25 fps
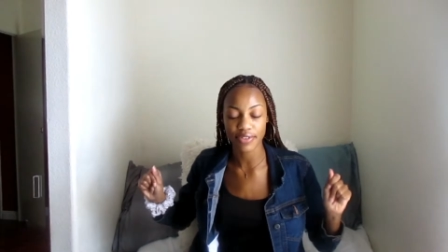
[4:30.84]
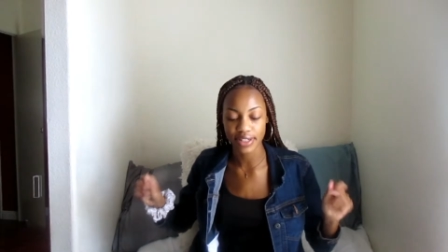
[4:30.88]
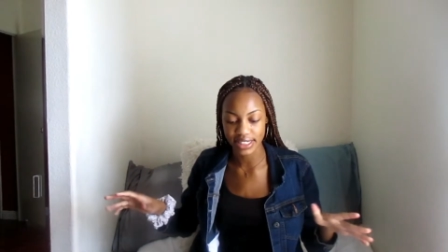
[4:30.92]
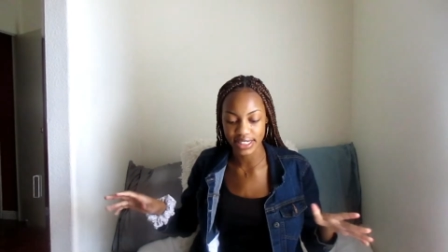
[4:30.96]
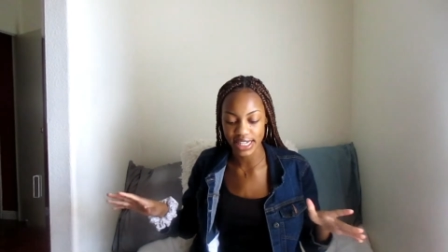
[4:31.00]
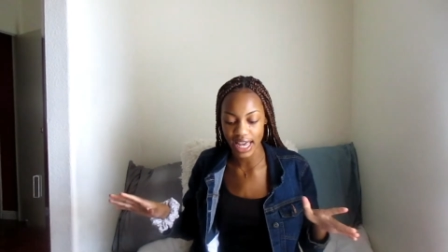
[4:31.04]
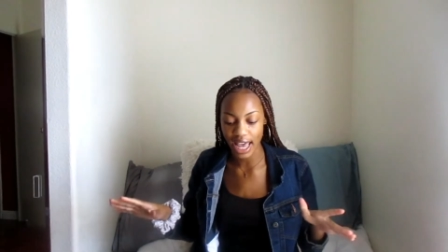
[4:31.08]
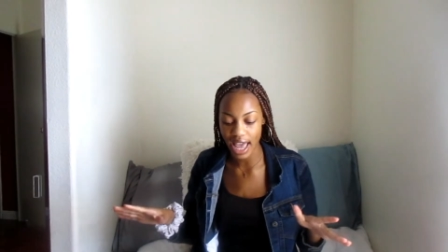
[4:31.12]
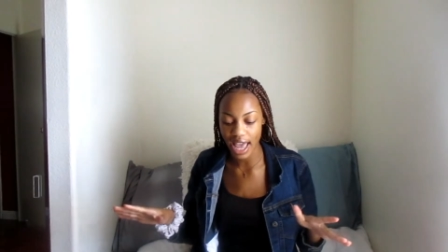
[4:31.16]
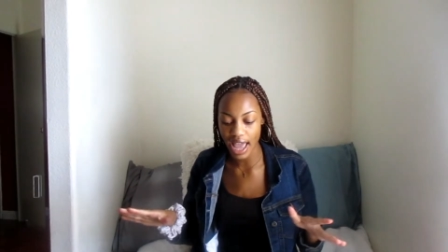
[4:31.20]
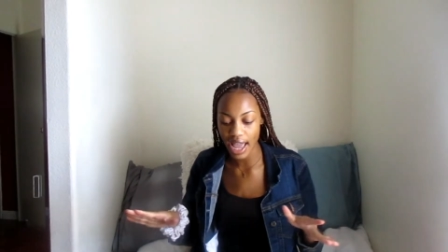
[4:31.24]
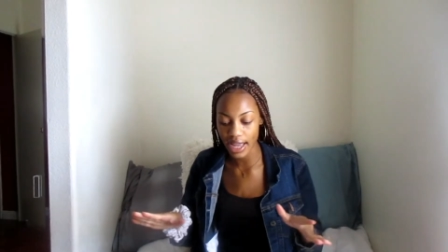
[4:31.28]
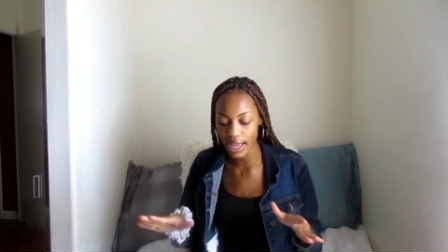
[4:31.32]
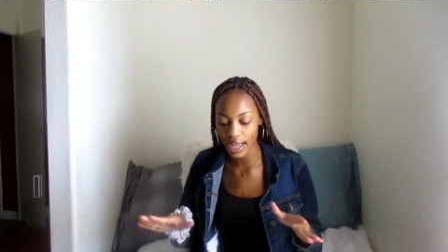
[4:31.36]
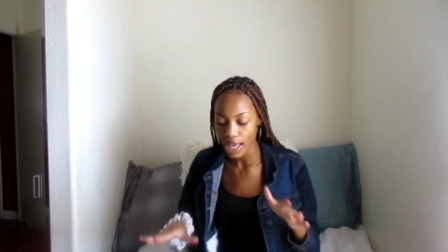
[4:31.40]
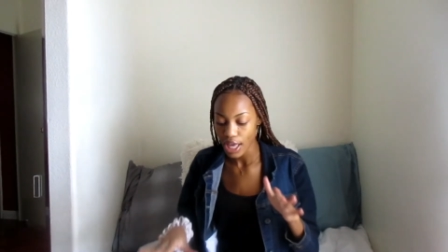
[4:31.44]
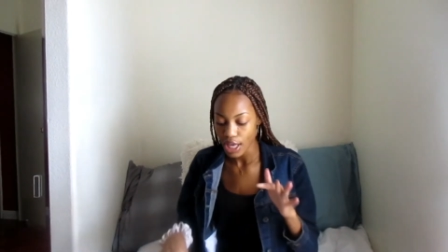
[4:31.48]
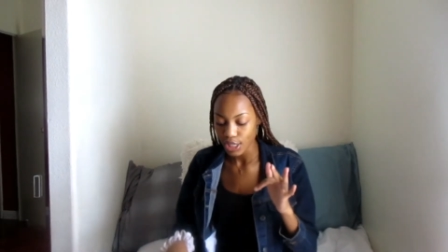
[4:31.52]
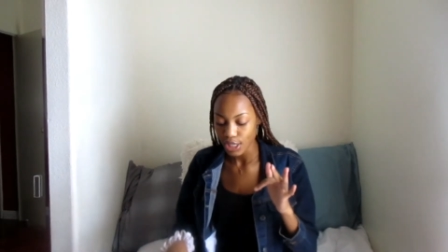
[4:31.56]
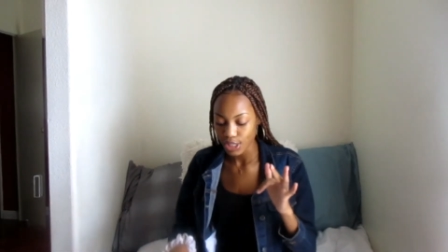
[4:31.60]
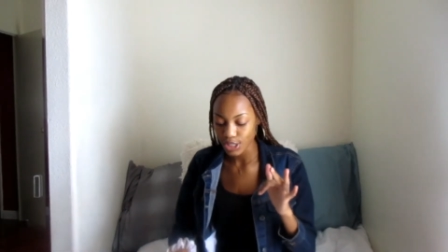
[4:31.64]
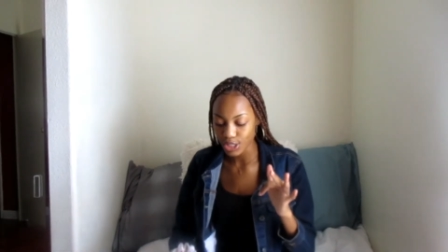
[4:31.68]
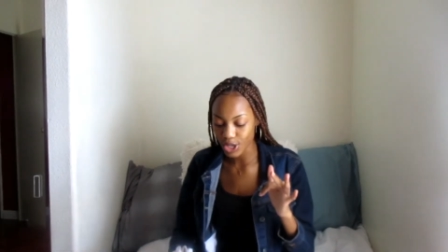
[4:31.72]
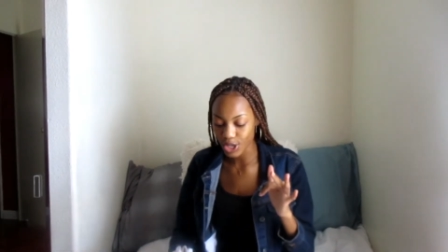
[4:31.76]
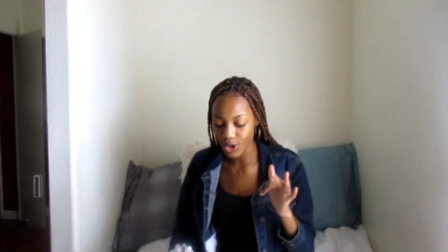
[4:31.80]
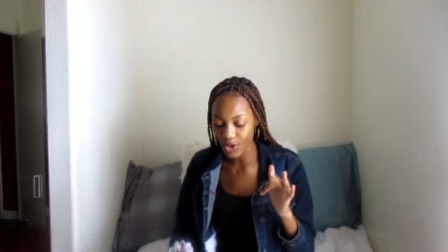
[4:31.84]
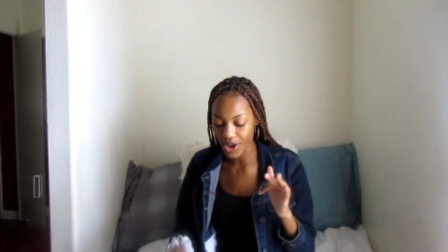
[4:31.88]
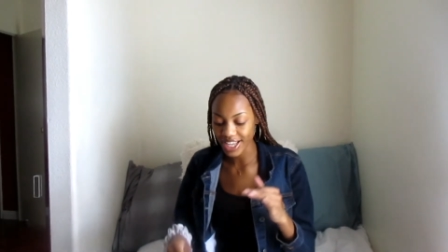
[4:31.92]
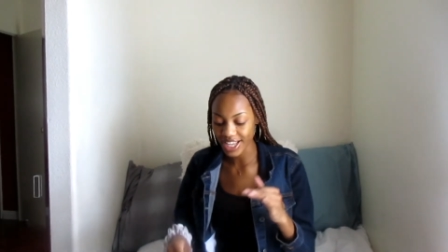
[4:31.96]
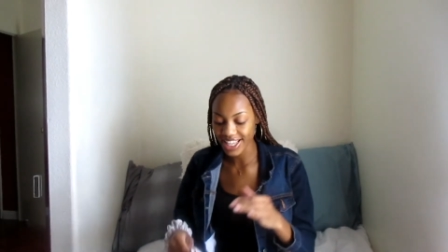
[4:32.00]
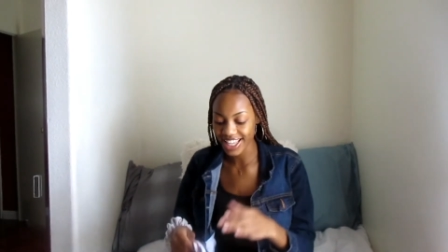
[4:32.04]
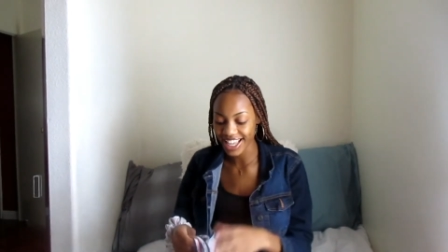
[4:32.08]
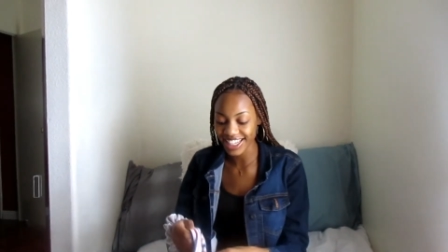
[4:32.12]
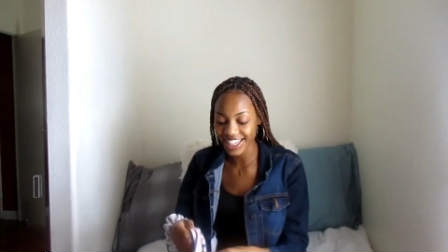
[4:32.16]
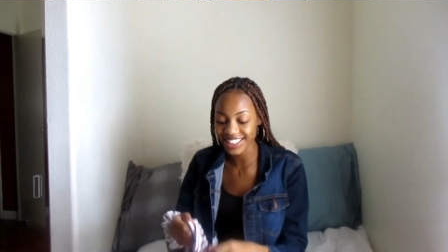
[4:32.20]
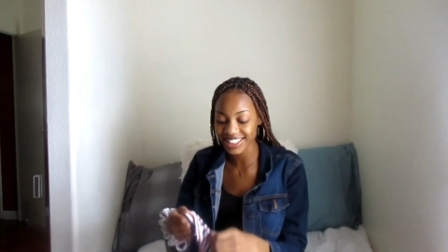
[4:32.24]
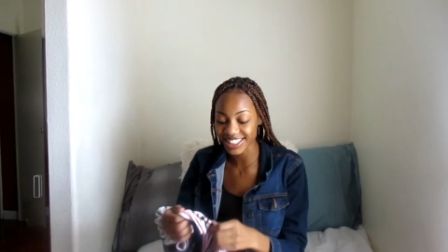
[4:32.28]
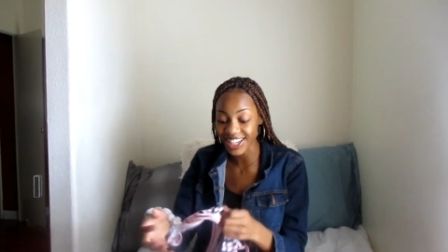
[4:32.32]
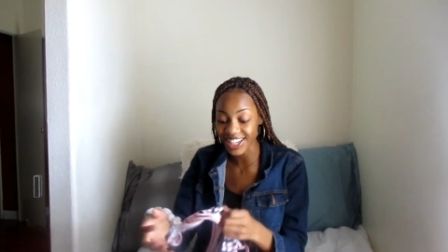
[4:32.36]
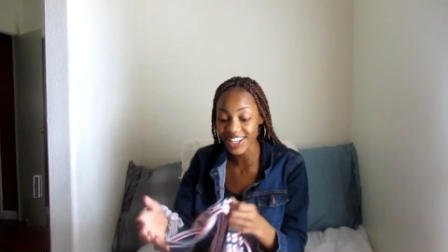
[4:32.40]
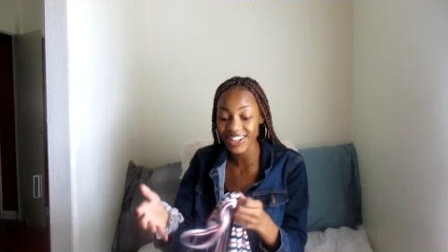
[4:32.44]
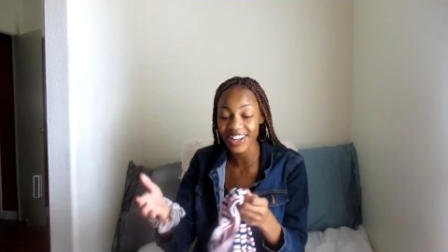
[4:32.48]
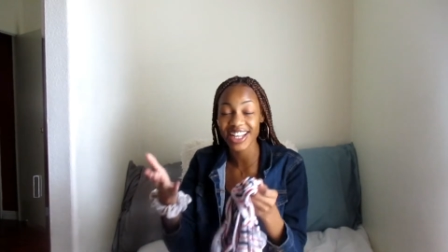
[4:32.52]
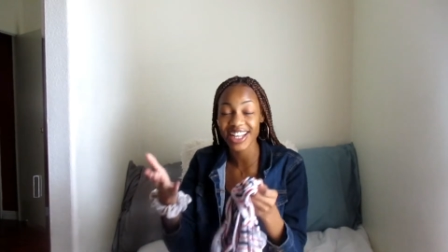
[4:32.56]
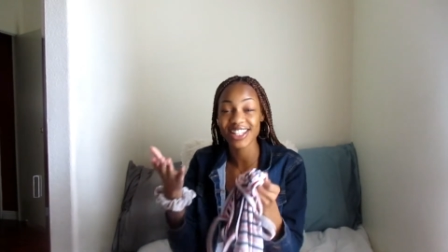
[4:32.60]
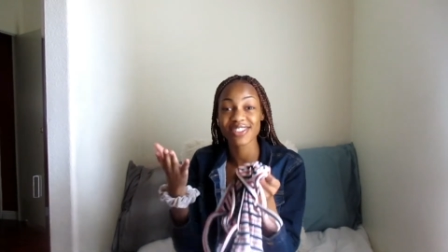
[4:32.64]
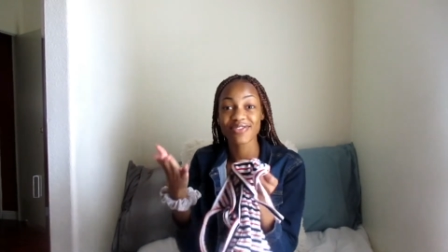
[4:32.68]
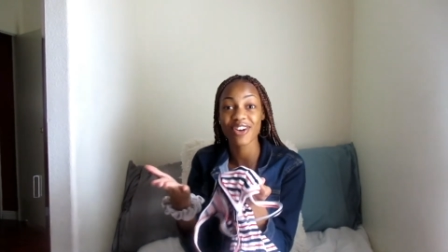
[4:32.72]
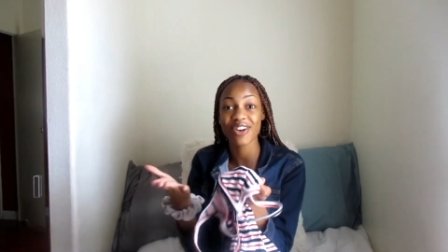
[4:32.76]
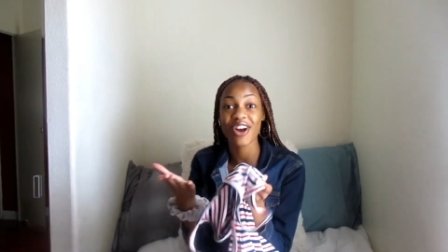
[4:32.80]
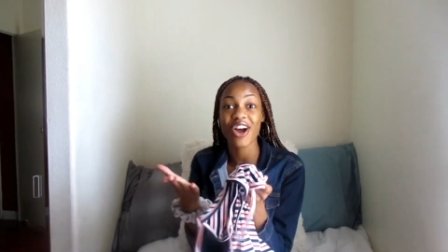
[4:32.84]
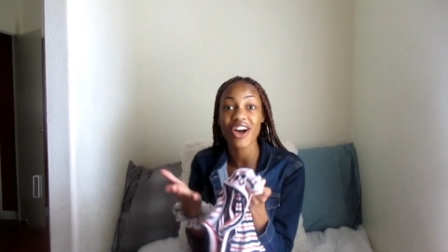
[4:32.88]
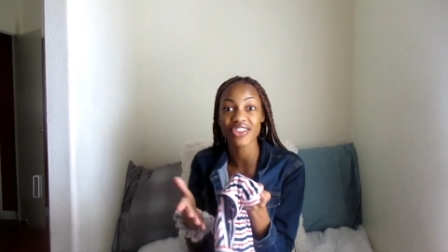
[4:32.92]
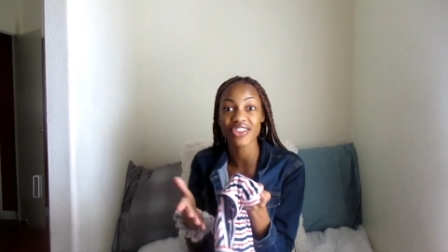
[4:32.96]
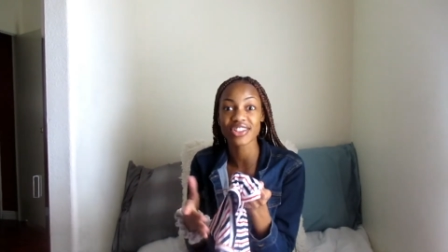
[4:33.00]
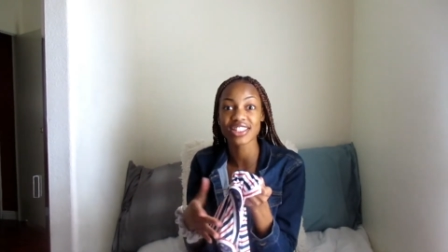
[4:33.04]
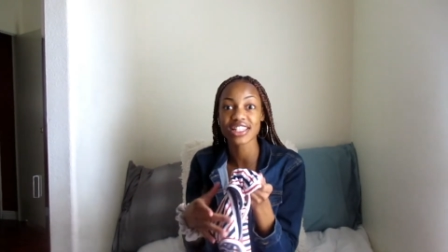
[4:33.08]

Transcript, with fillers: the tag. So I can't tell you guys where all the